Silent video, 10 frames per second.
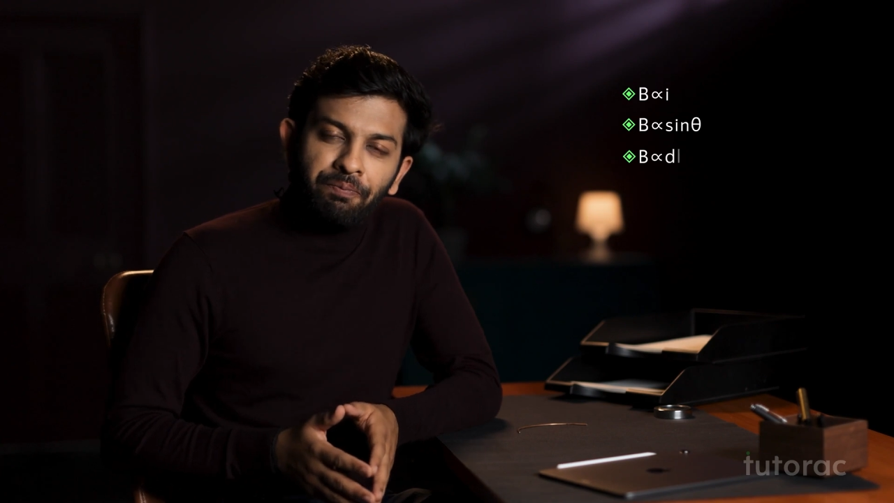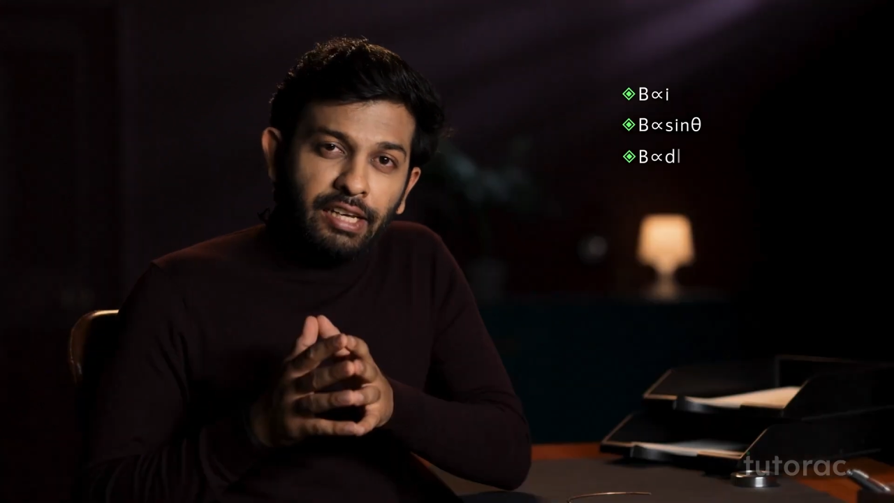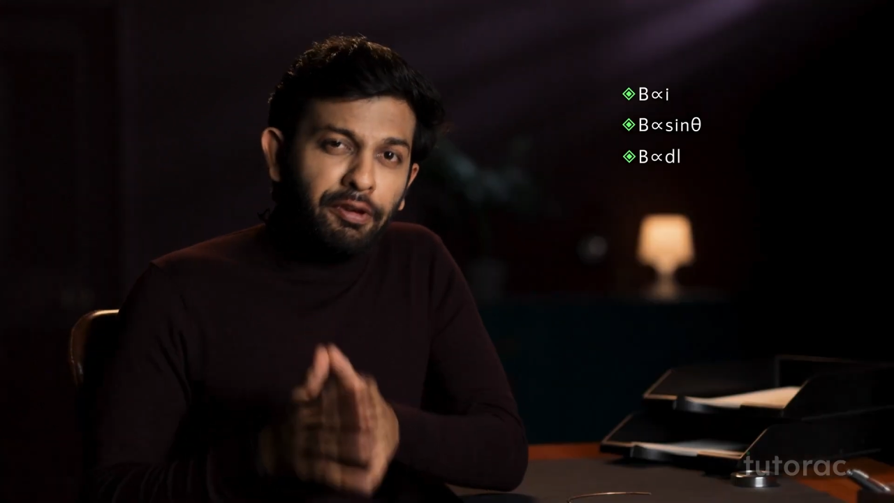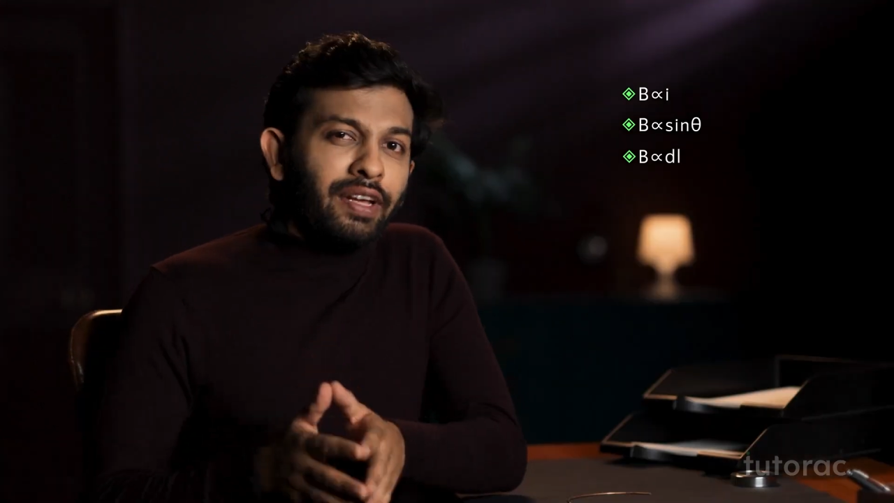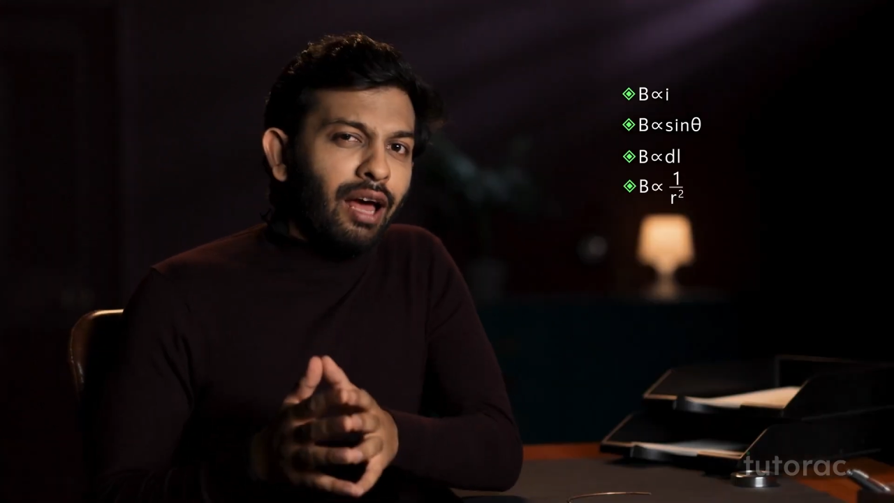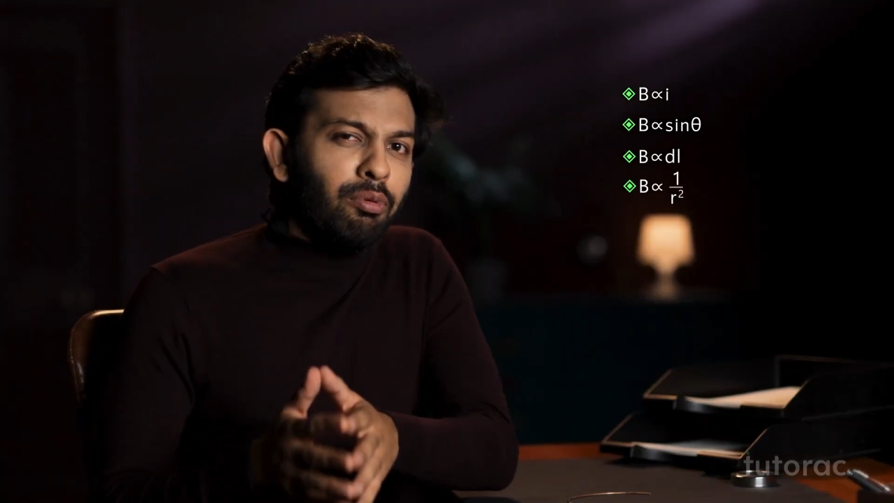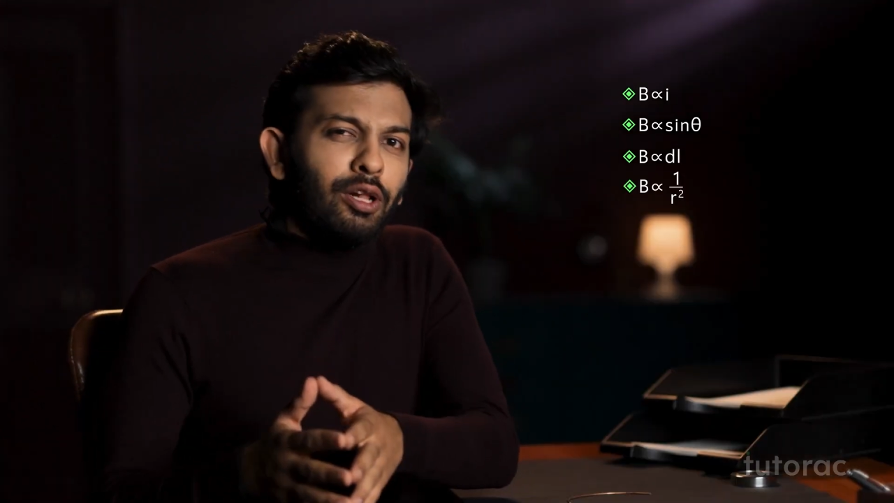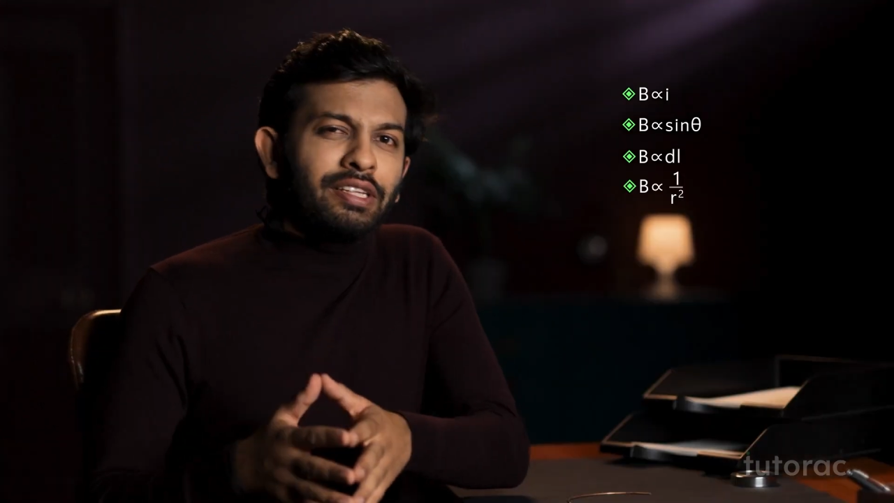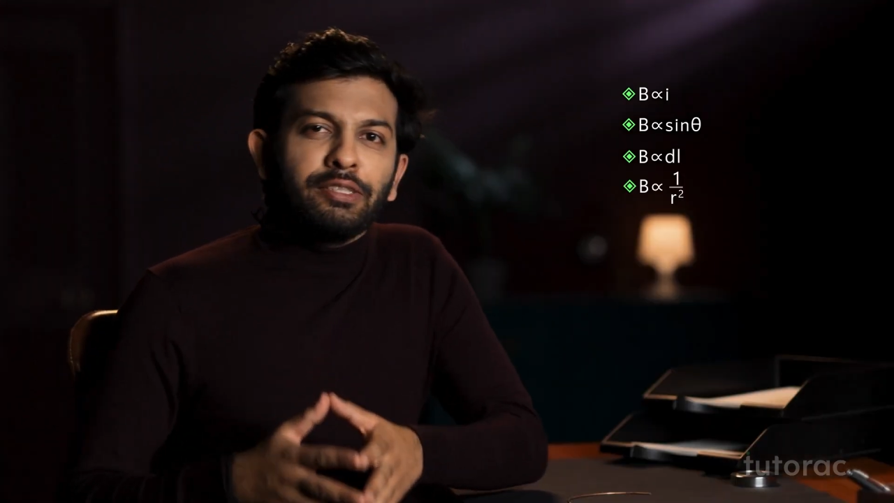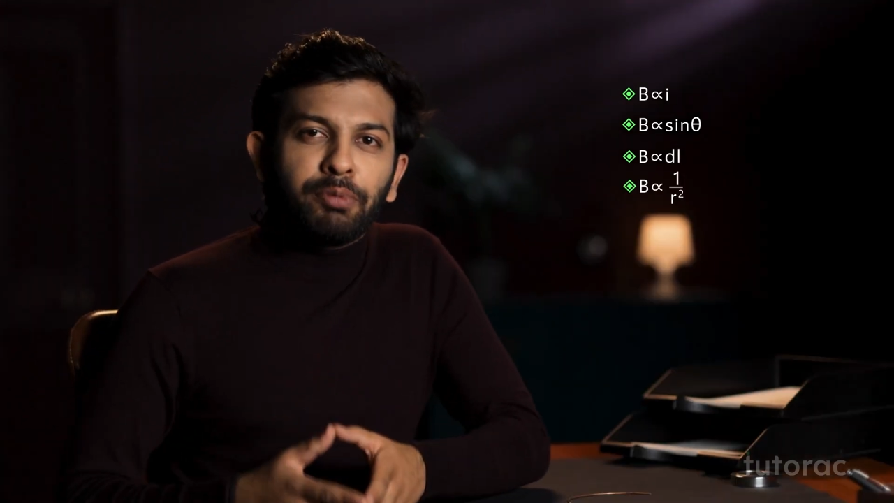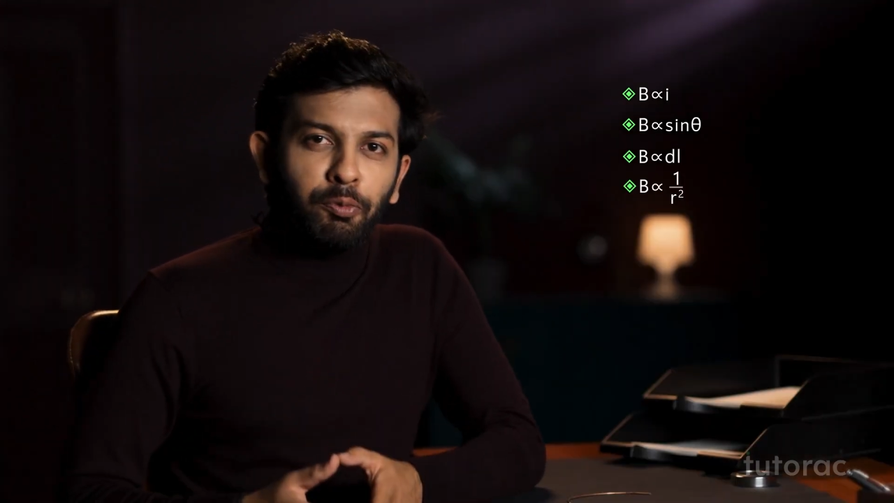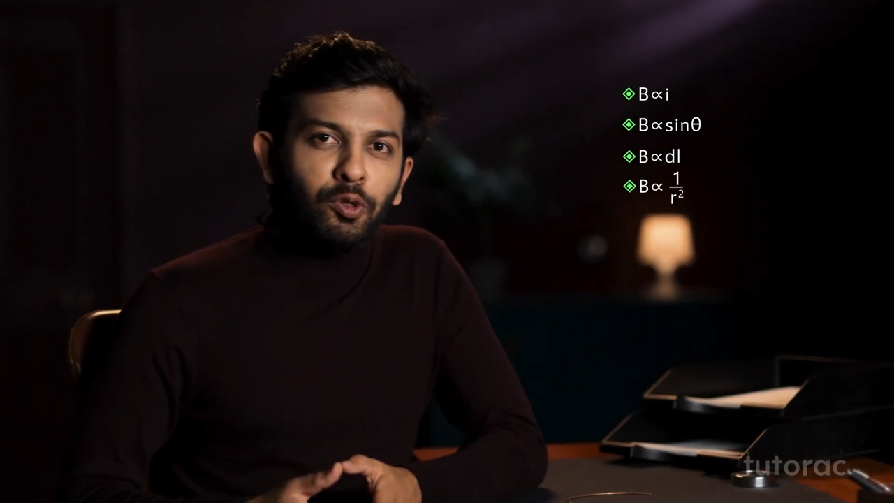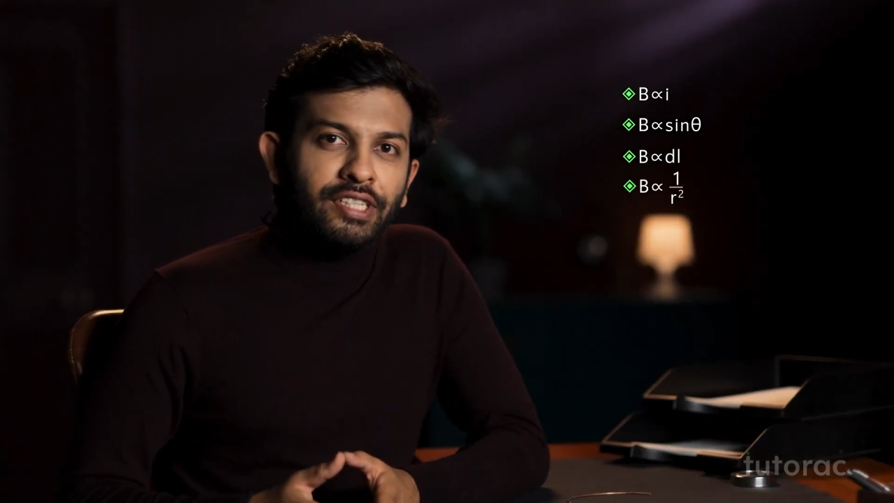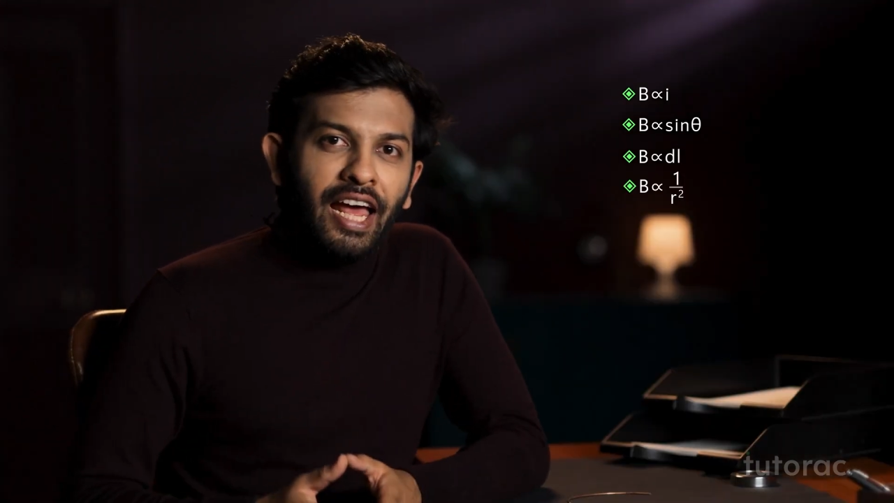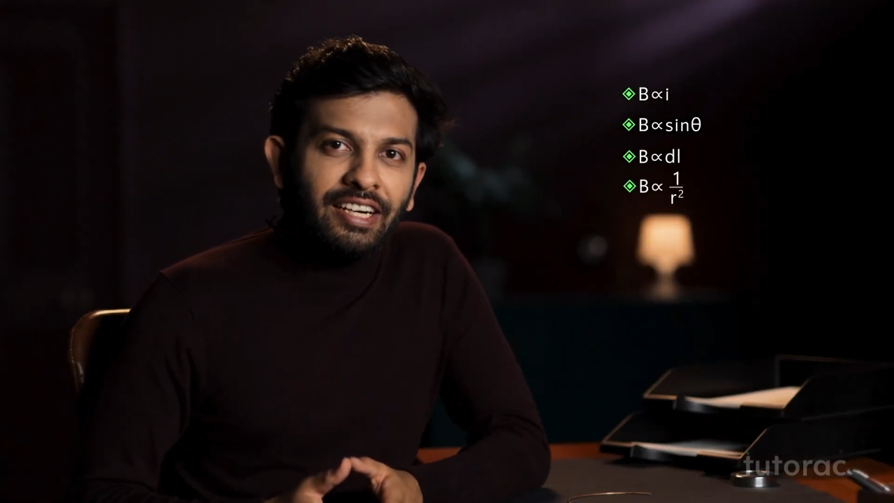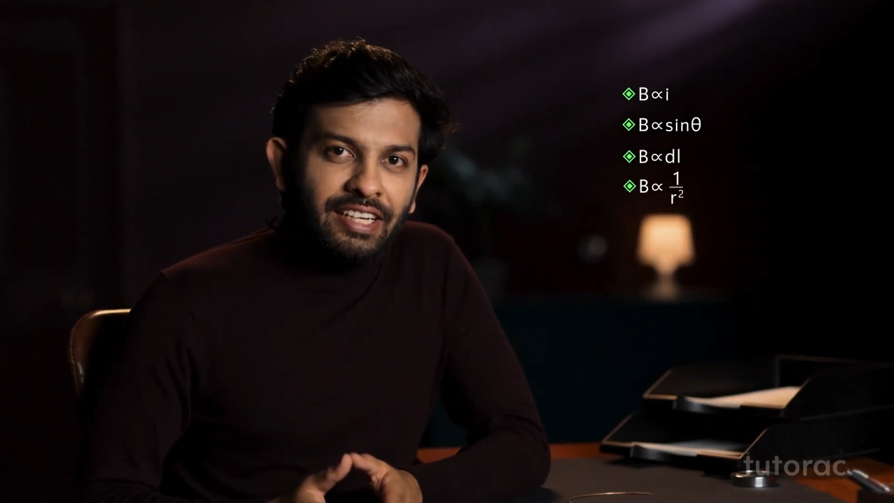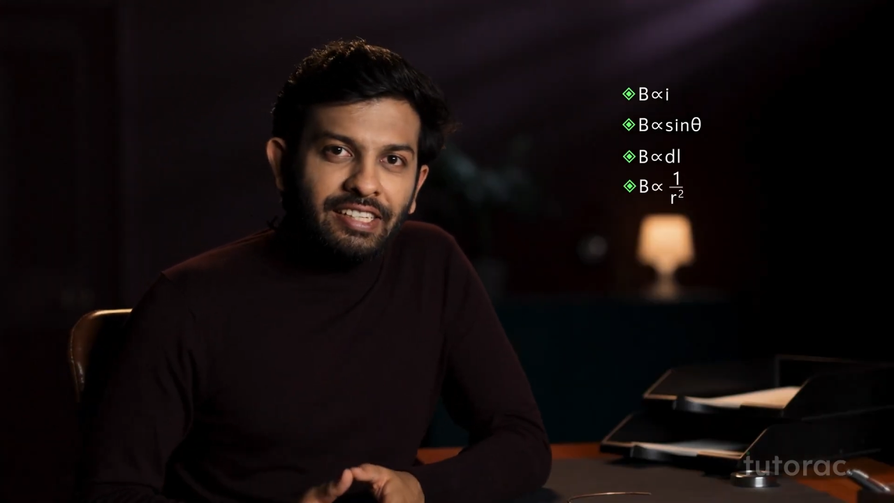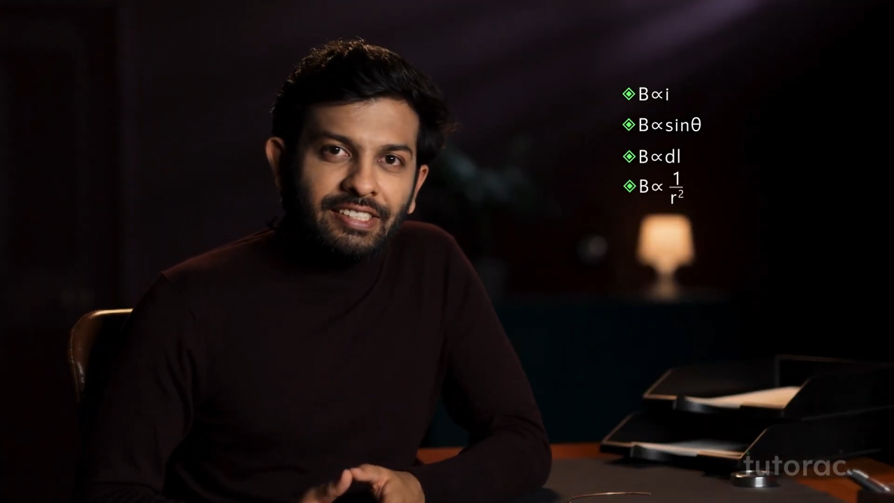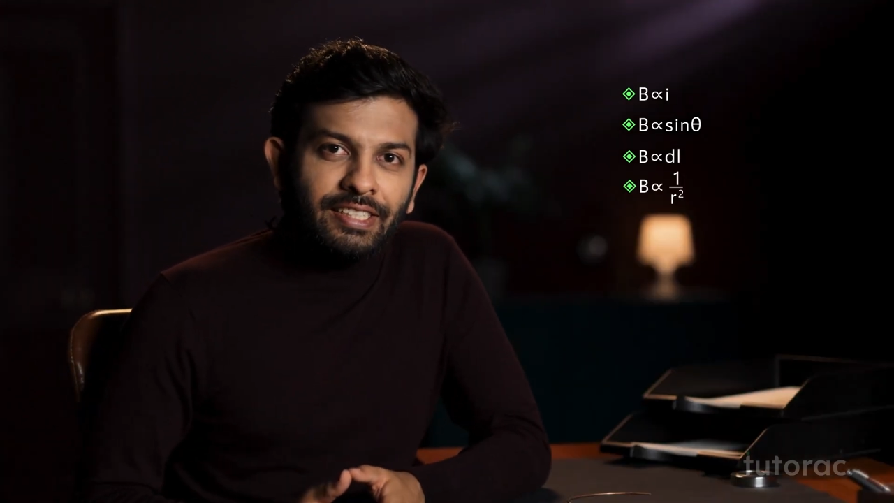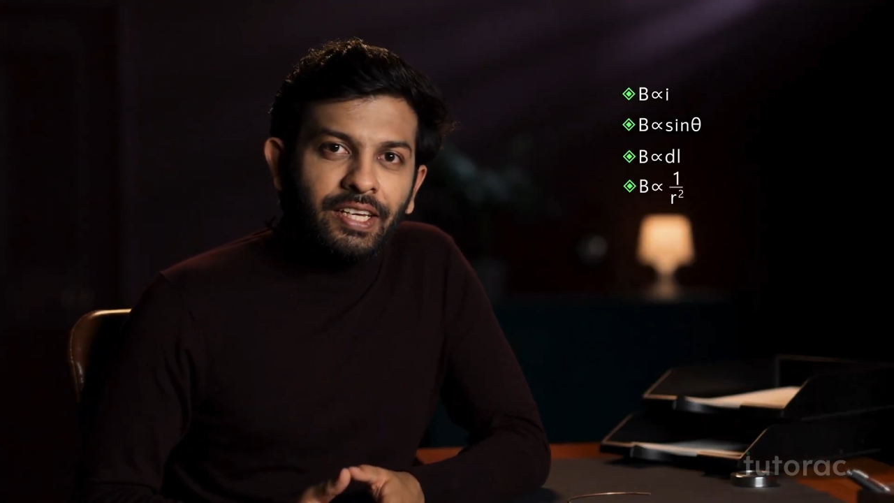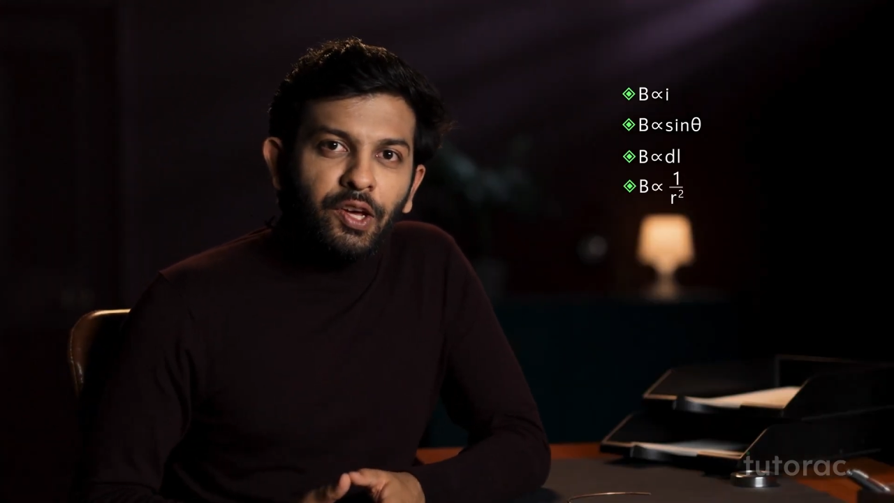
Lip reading: If we club all these proportionalities,